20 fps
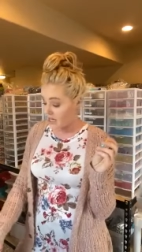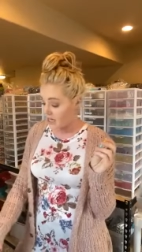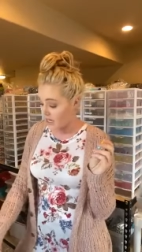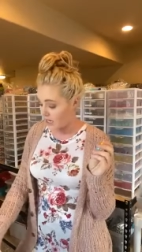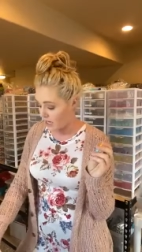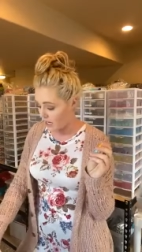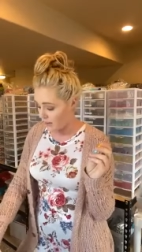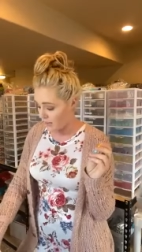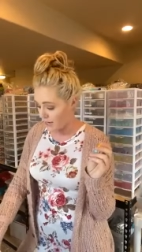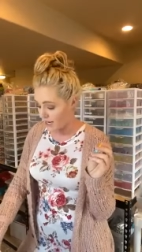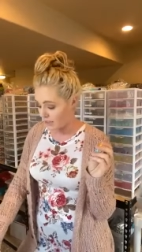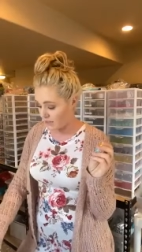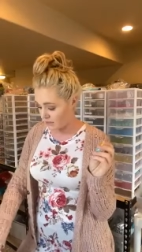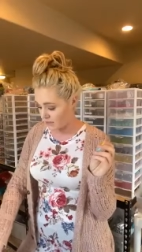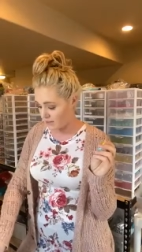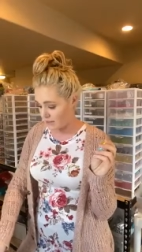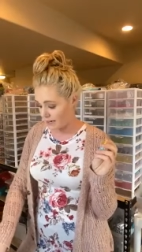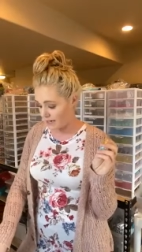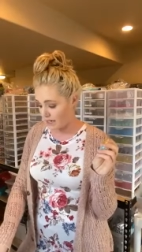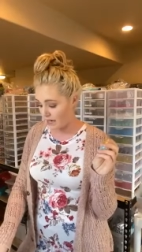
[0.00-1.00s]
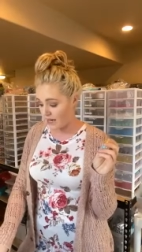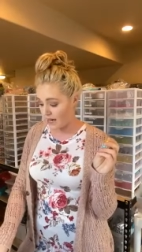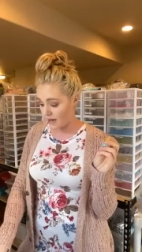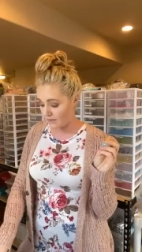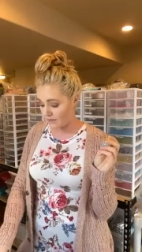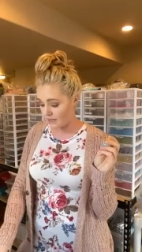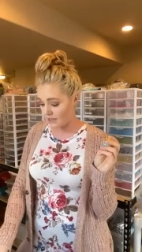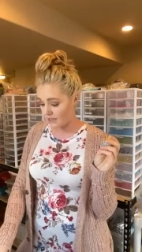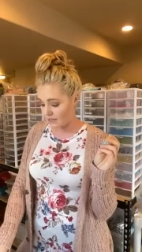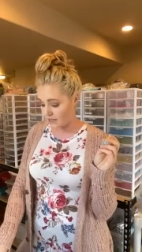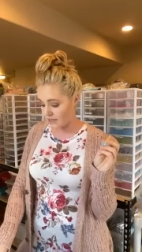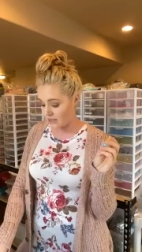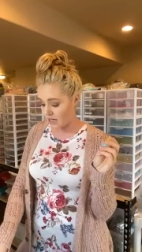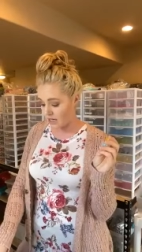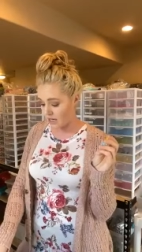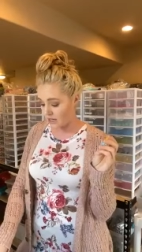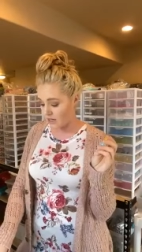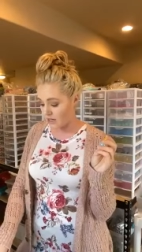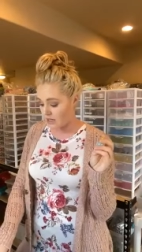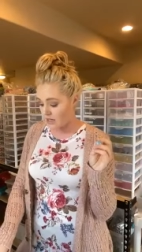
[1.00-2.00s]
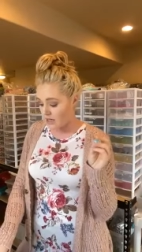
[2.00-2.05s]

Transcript: Um, I just might not have it in stock.